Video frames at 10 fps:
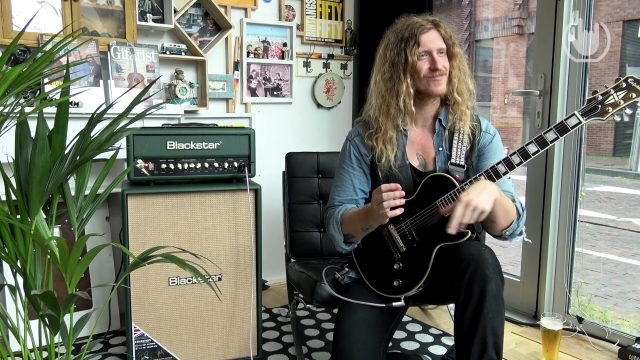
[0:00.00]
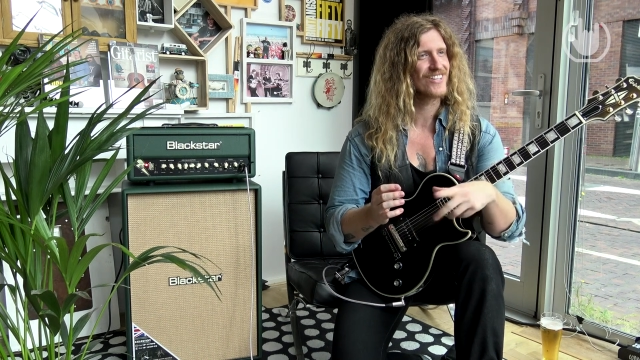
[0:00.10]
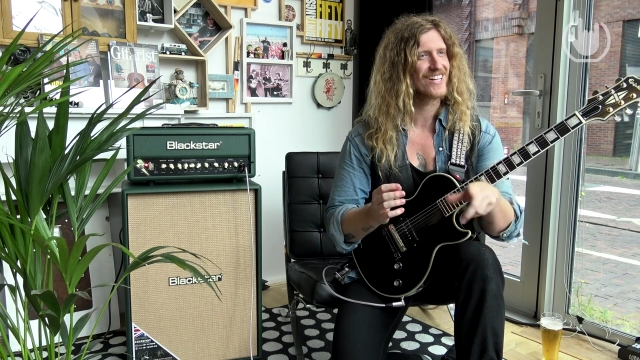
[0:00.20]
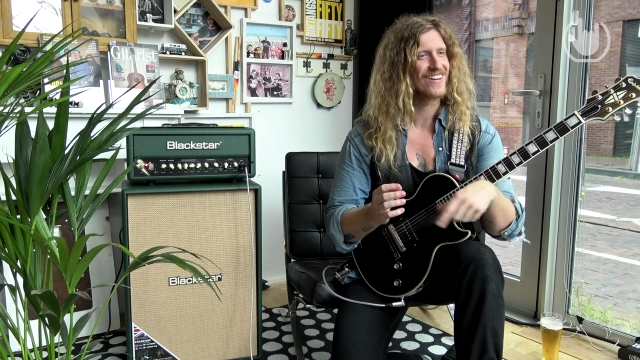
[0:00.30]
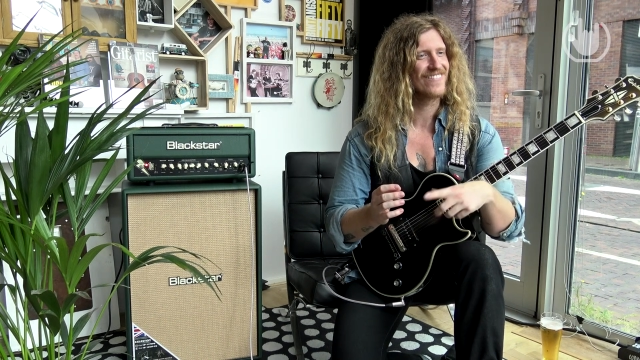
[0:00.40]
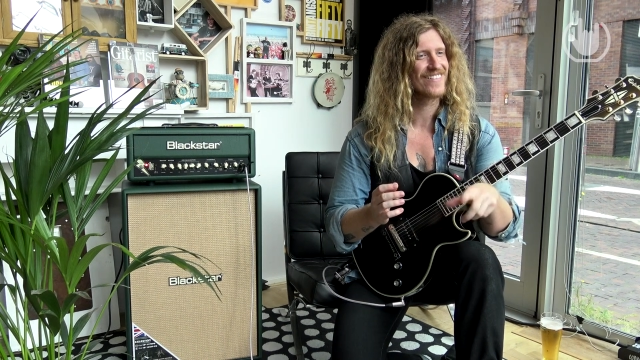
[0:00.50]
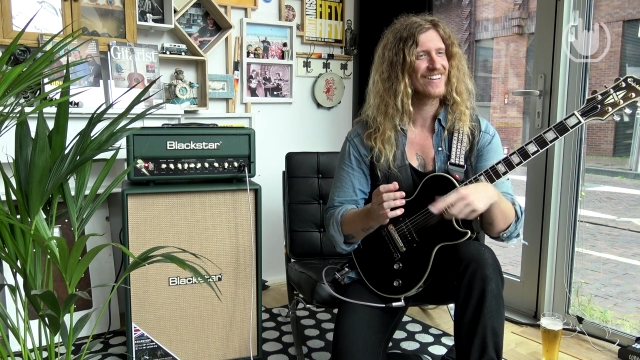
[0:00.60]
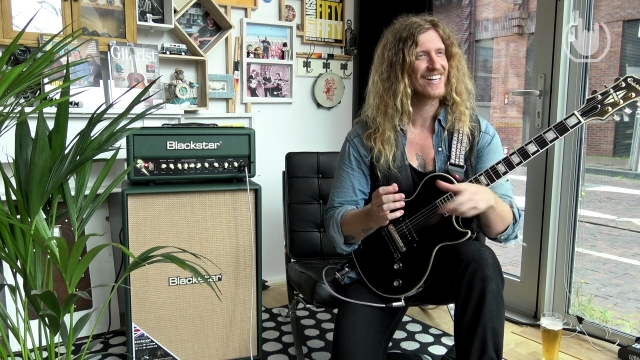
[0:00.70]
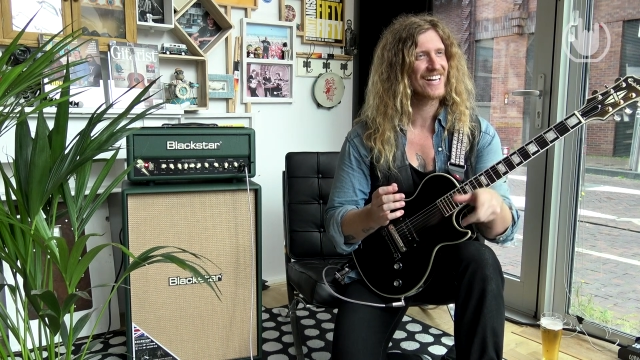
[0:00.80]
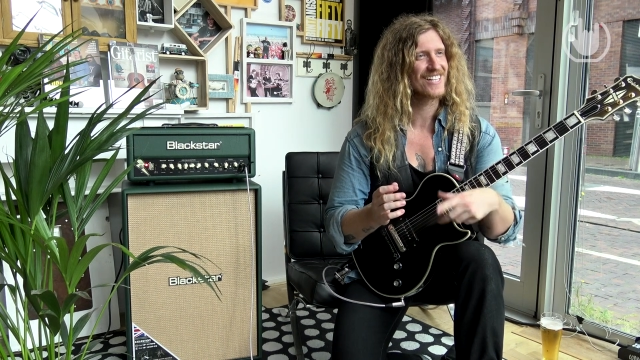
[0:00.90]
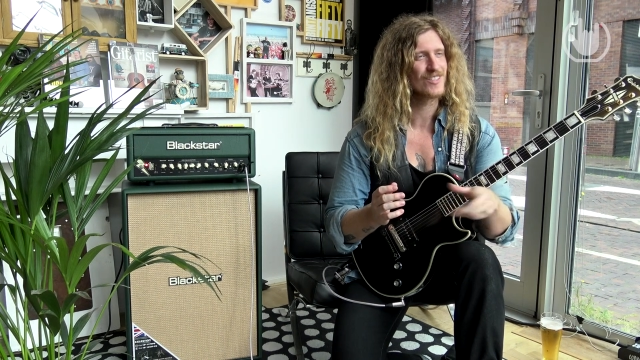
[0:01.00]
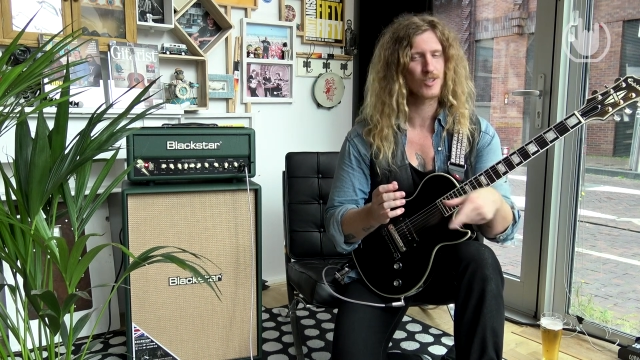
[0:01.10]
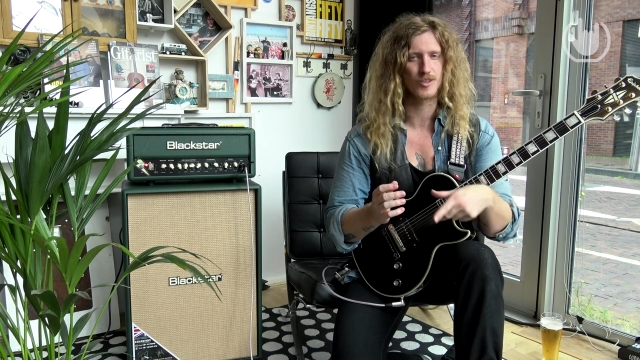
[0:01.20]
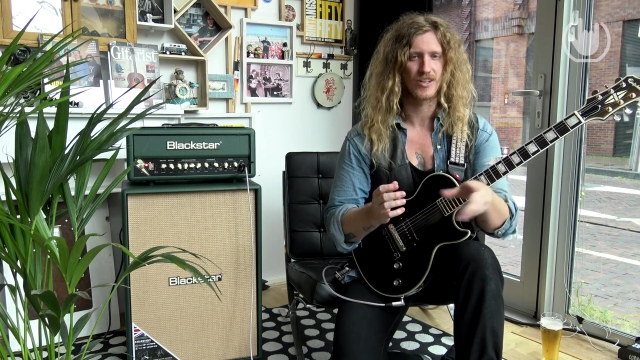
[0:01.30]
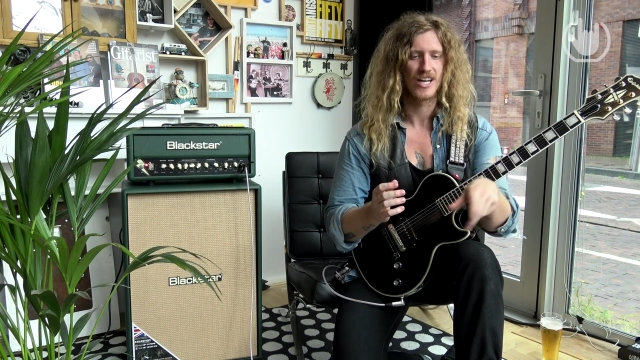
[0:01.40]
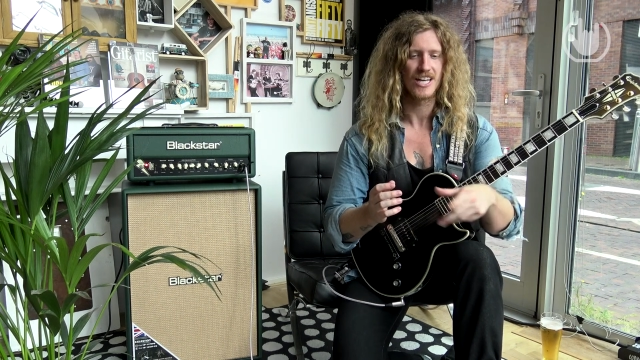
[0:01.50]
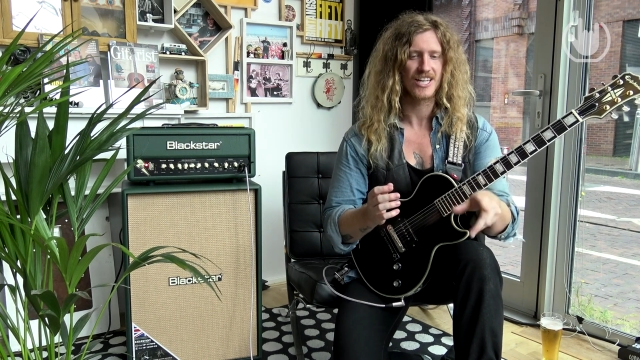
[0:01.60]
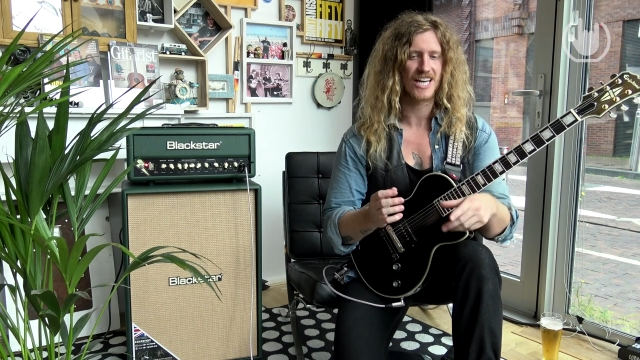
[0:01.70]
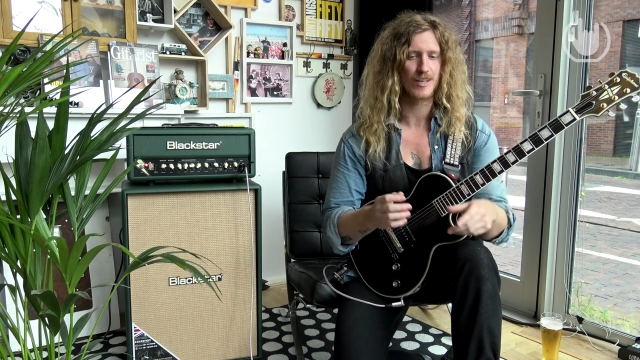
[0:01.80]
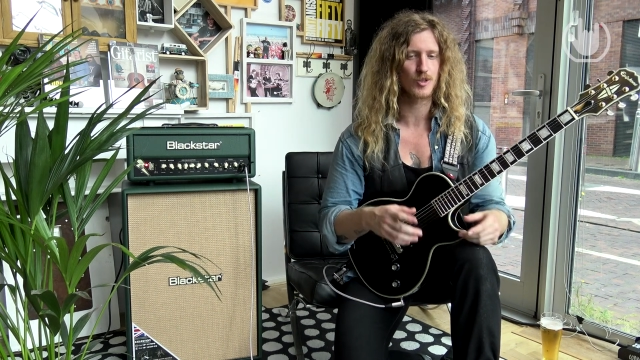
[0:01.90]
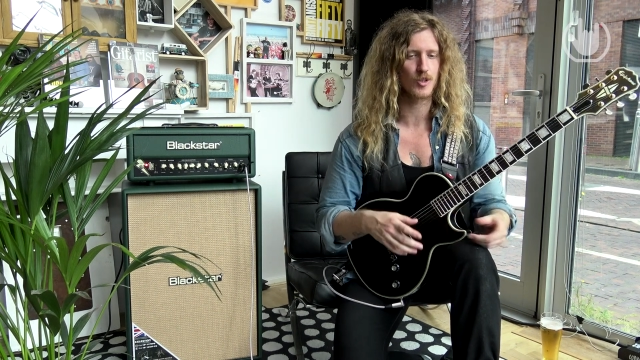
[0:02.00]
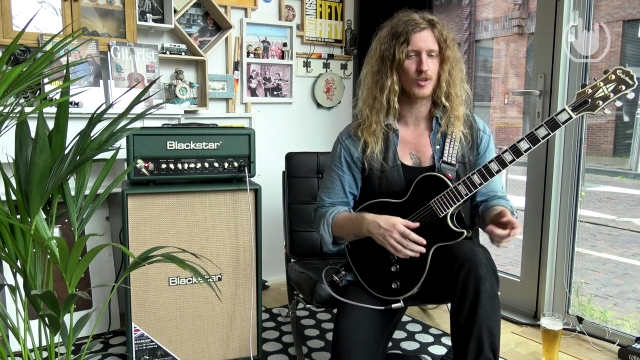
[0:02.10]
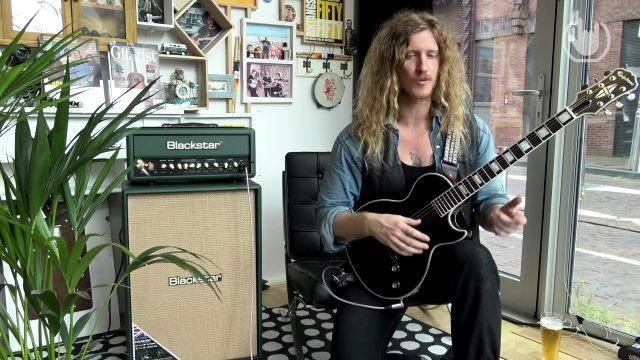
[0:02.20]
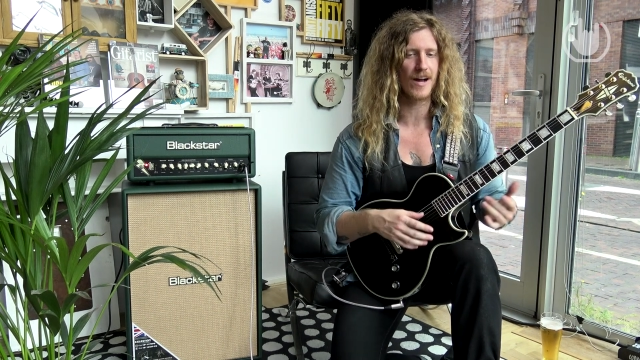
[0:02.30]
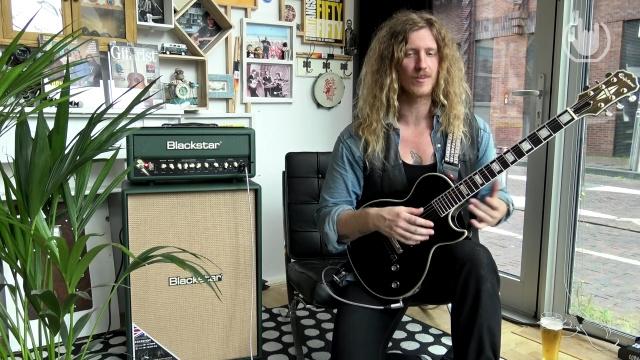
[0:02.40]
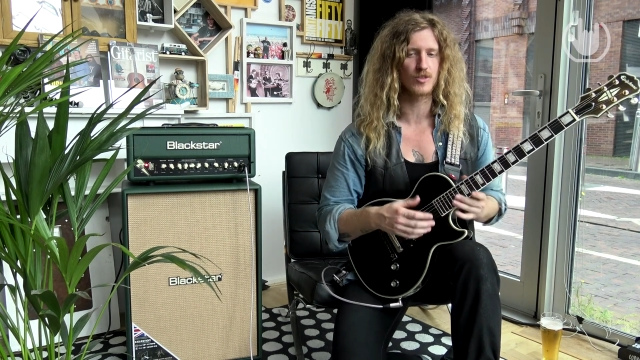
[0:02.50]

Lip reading: and you kind of stir it around.